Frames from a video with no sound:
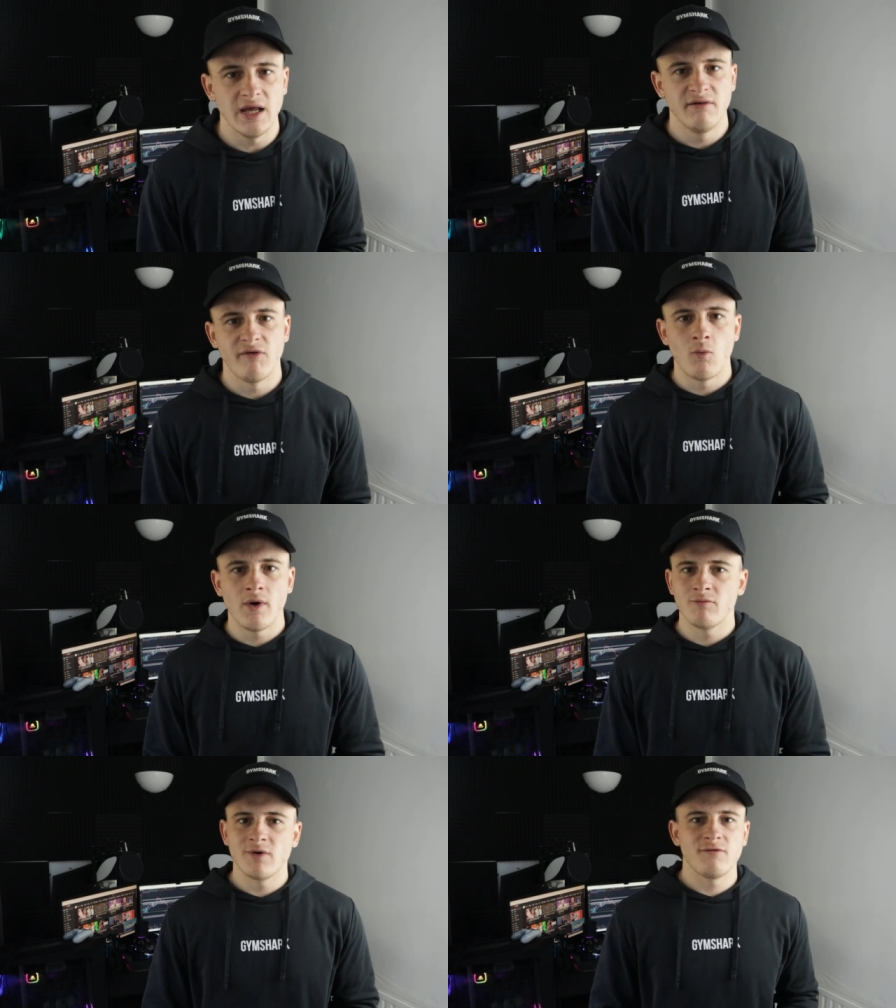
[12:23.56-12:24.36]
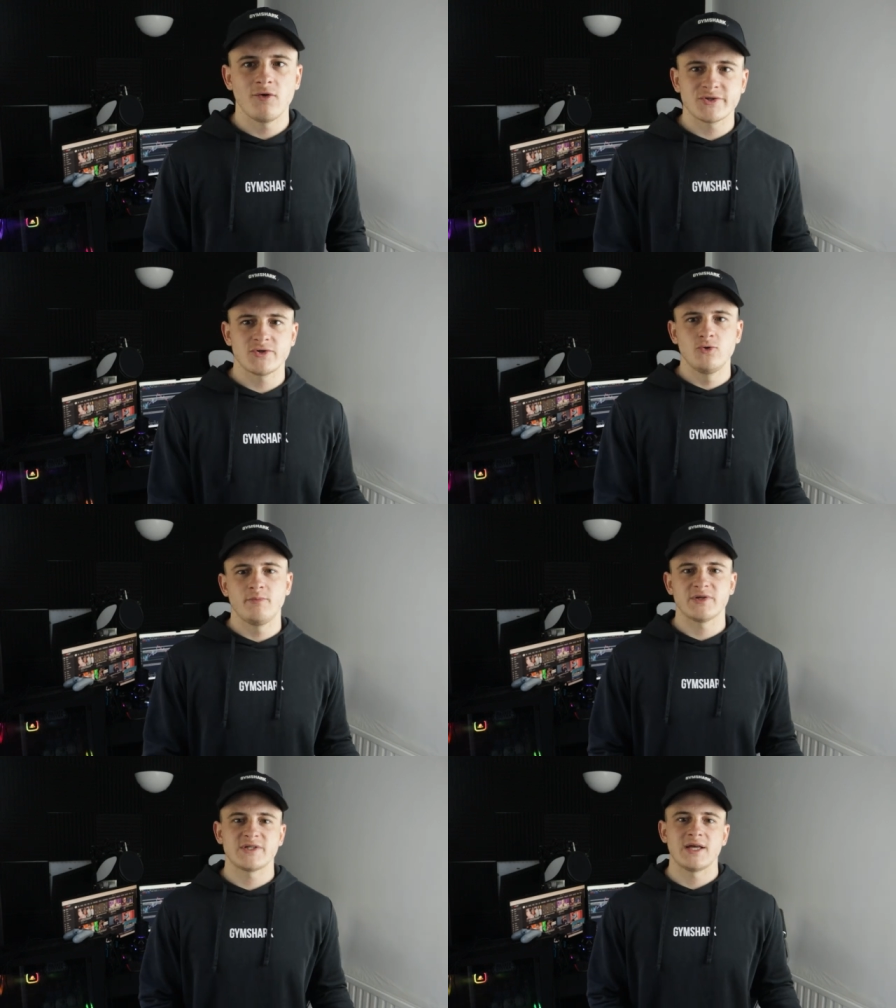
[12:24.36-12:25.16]
even when we've lost two
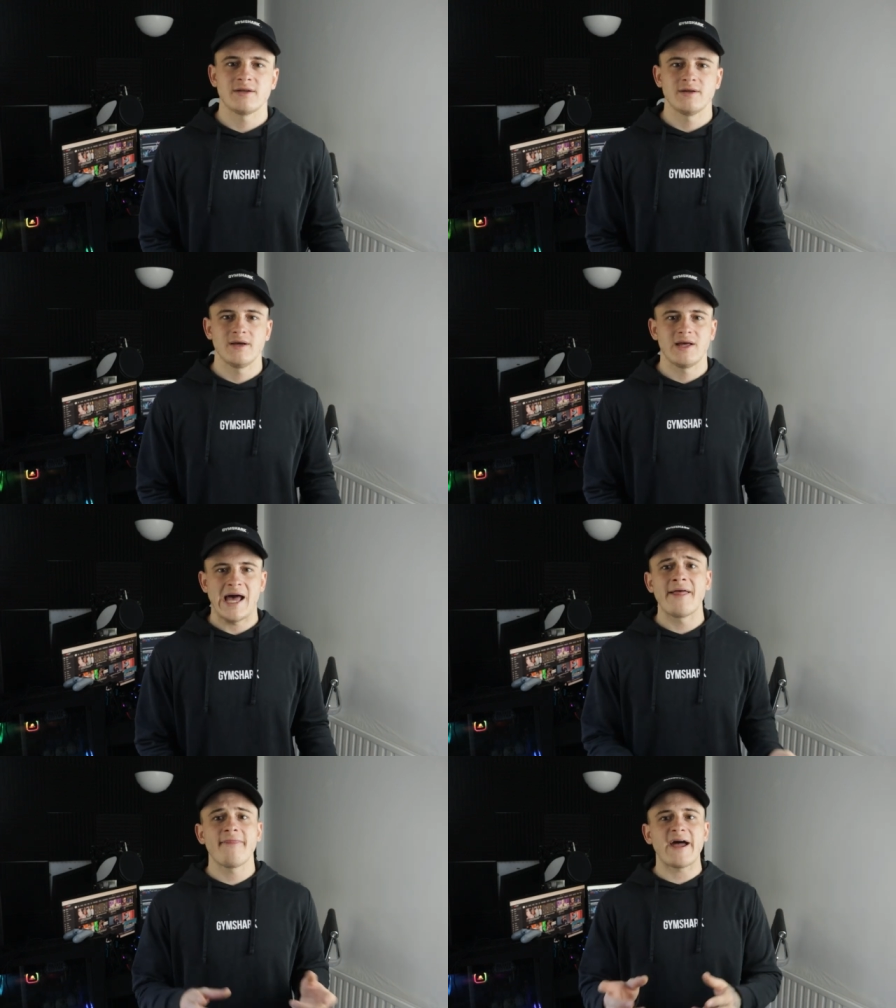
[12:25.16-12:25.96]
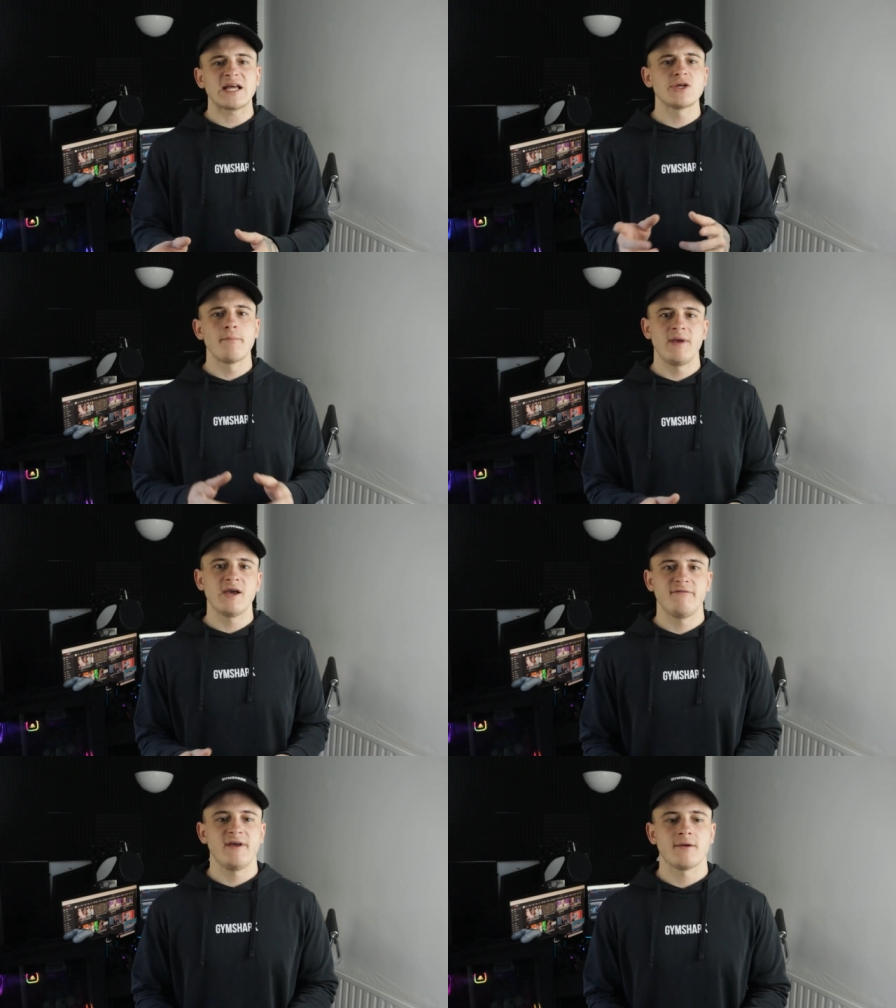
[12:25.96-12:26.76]
percent? And that's a
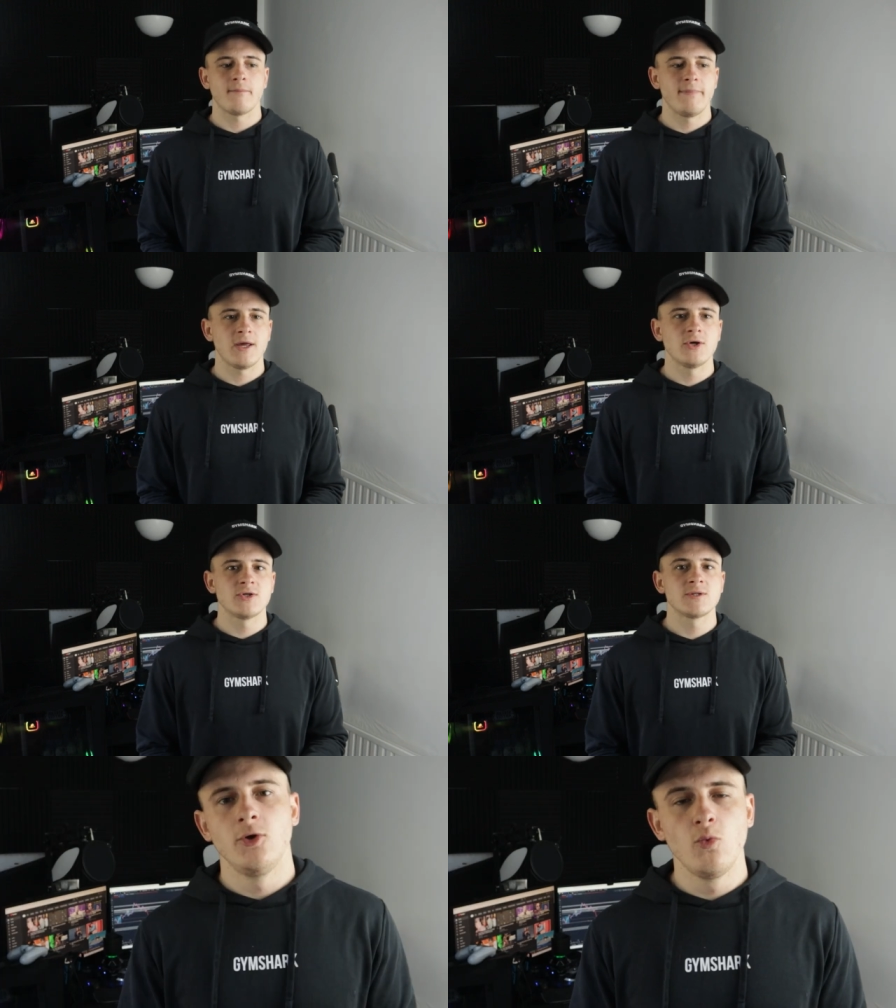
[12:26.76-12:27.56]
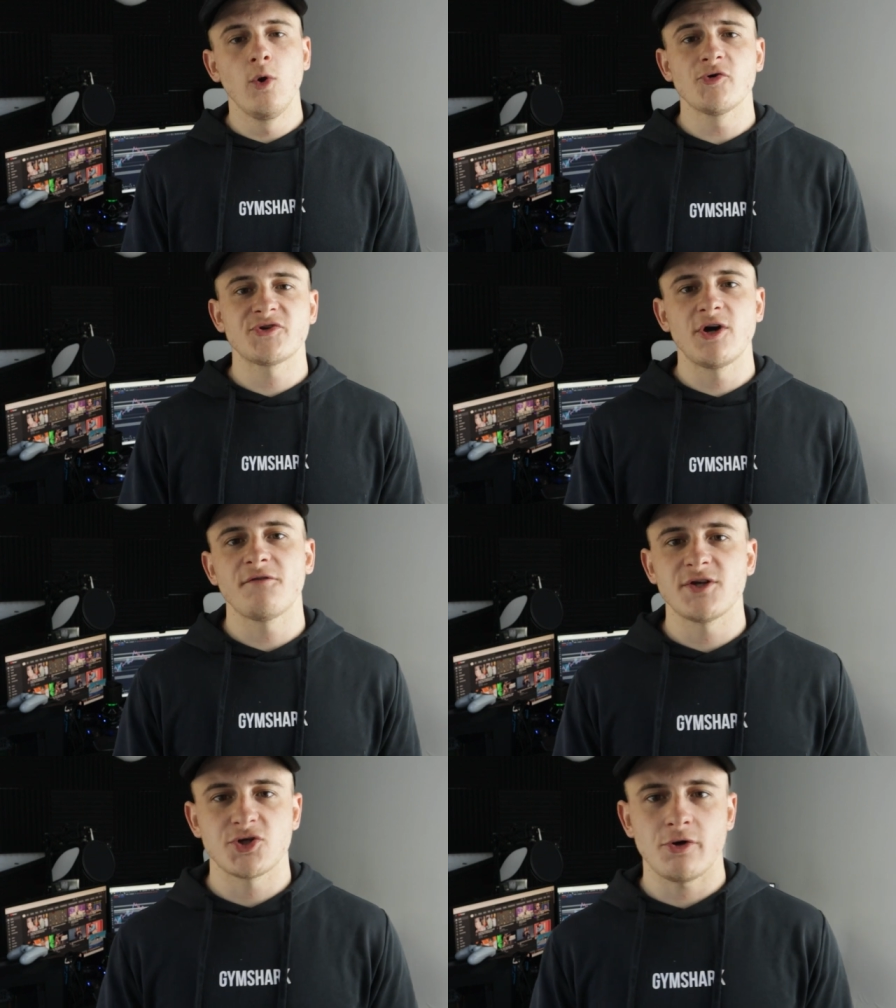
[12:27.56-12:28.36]
big thing because you will
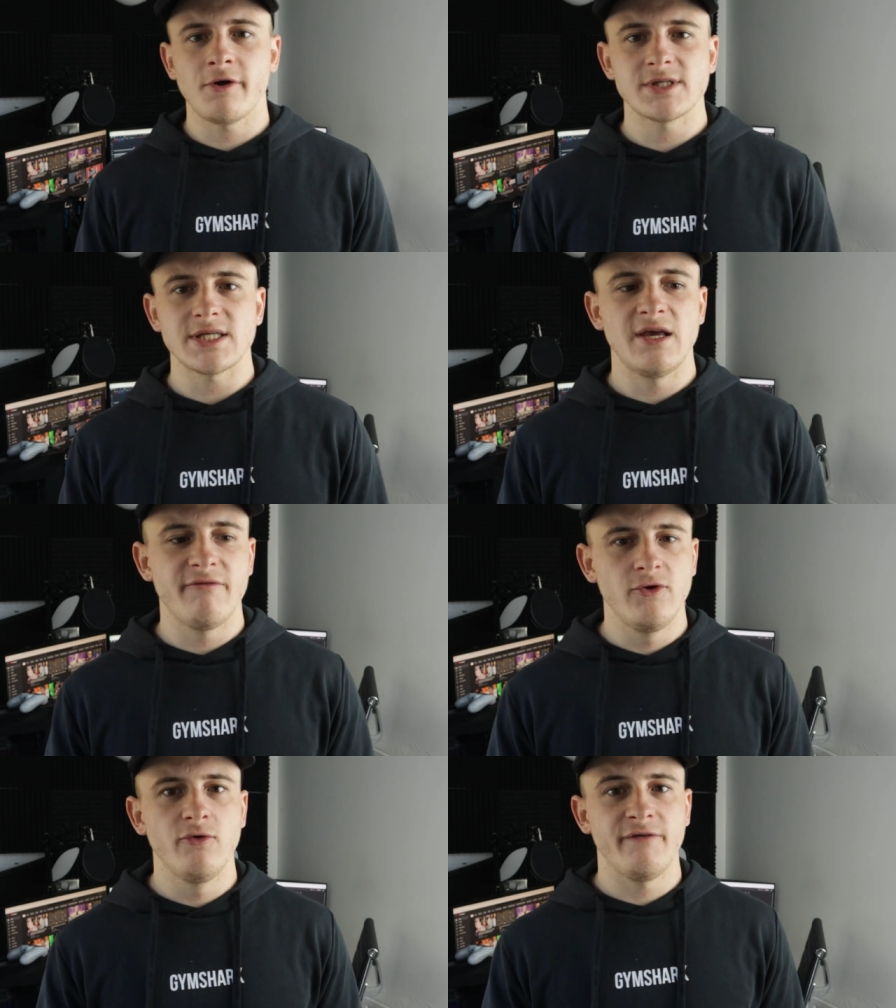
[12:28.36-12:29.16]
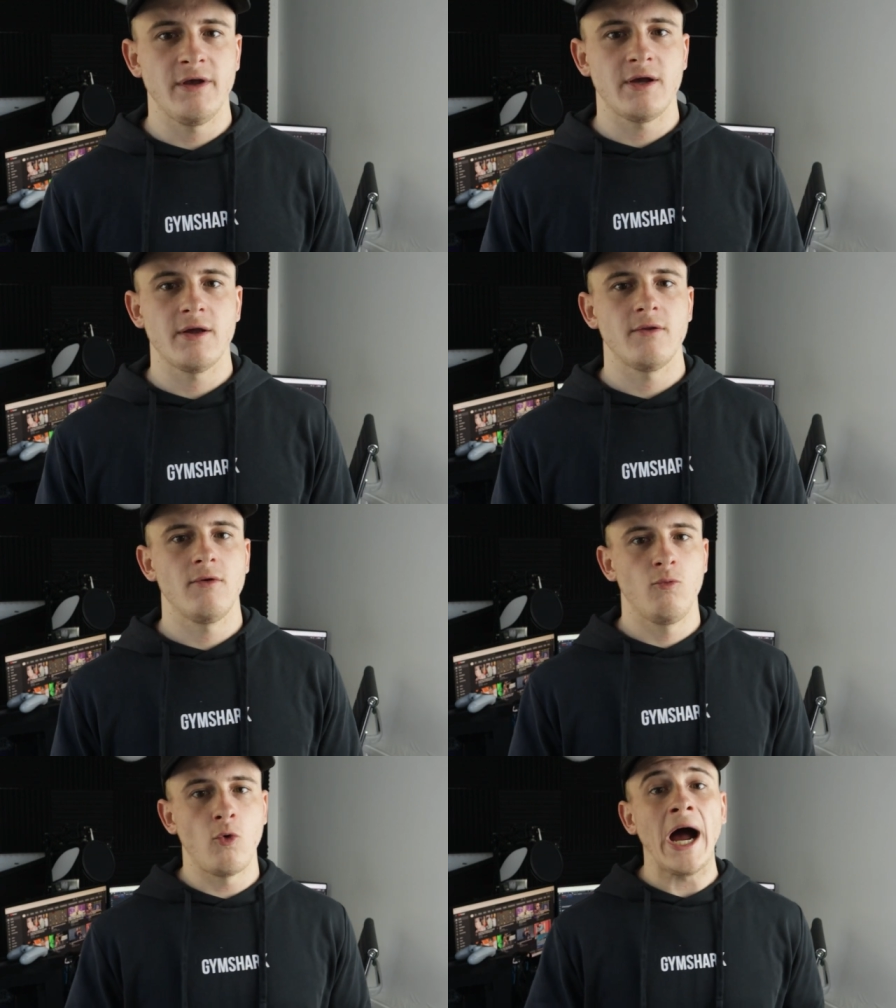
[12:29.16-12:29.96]
self-destruct if you think
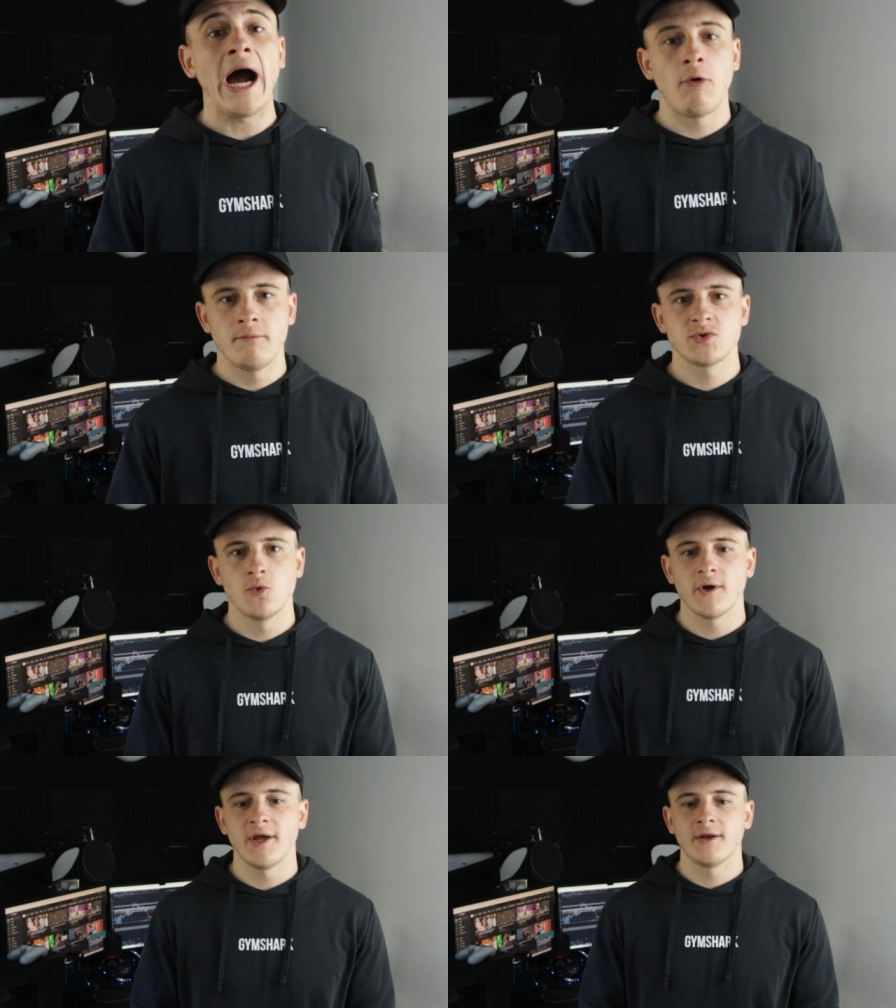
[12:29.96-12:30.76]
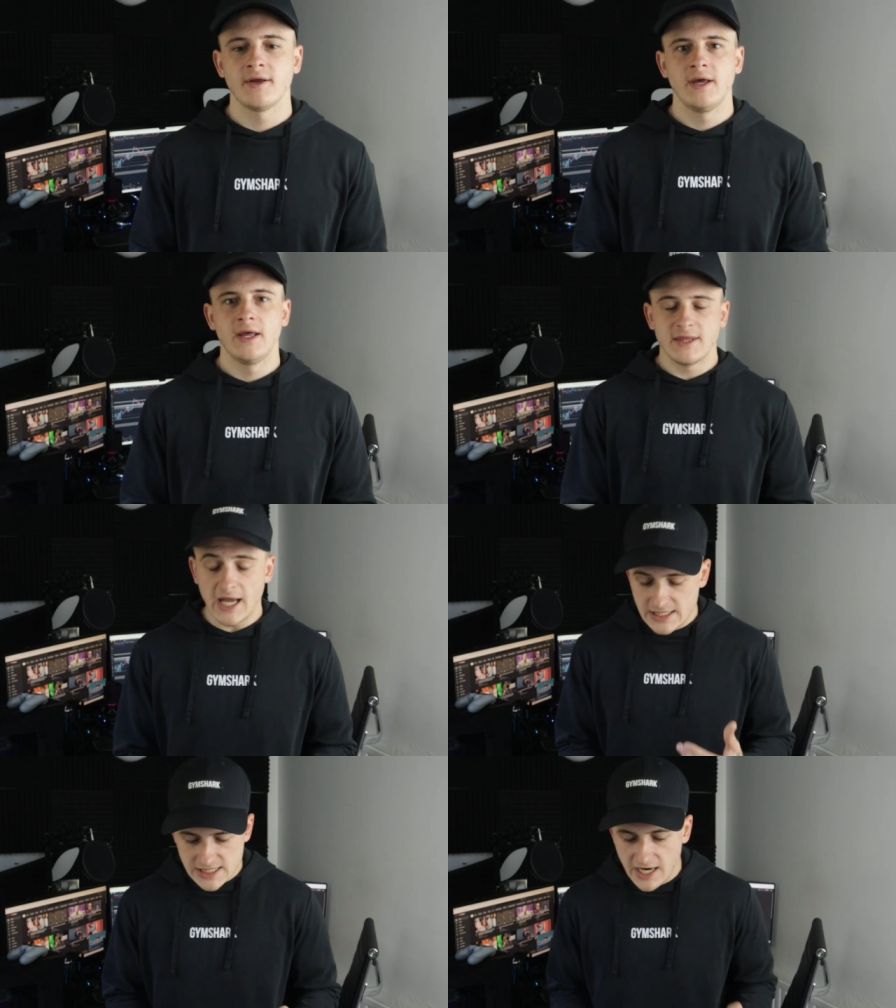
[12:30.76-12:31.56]
what how I'm talking
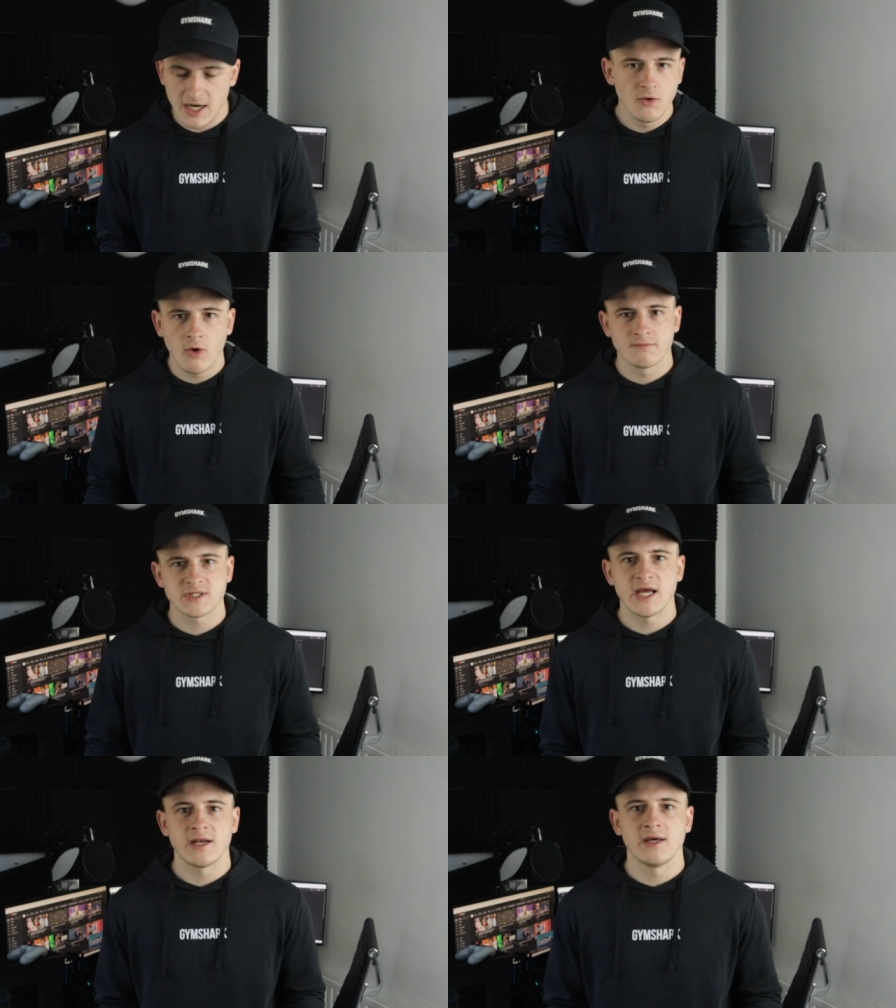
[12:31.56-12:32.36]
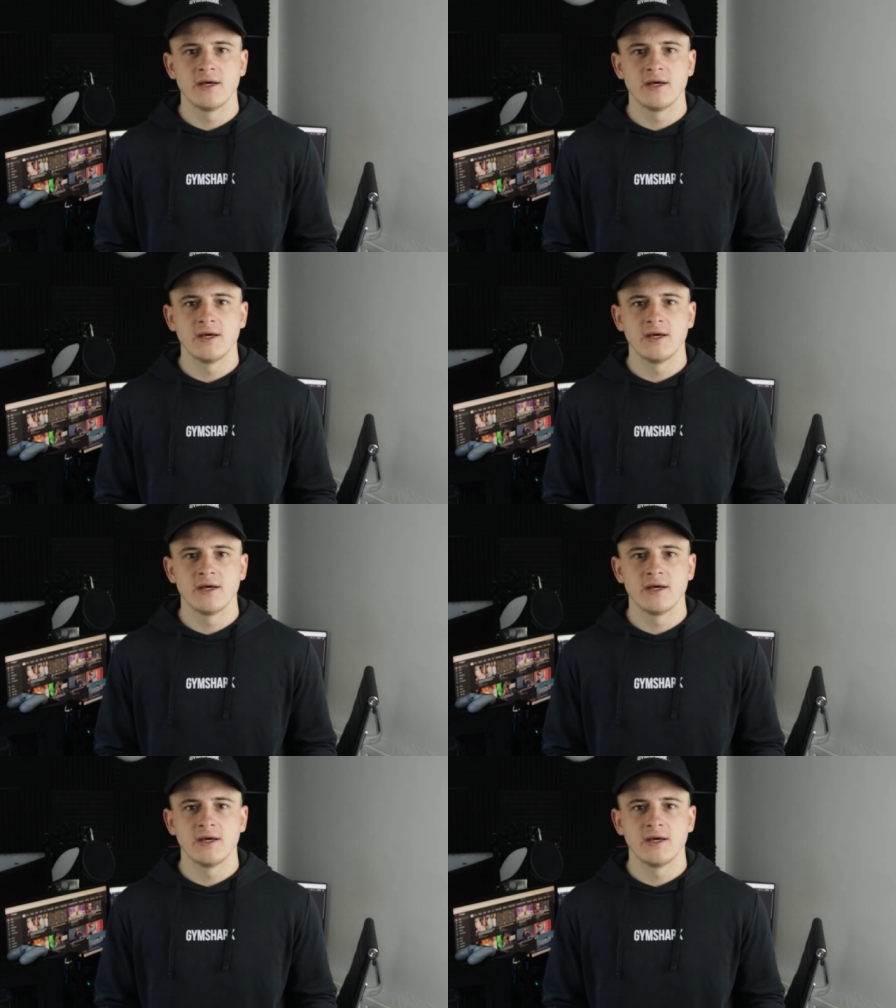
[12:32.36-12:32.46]
exactly what I'm saying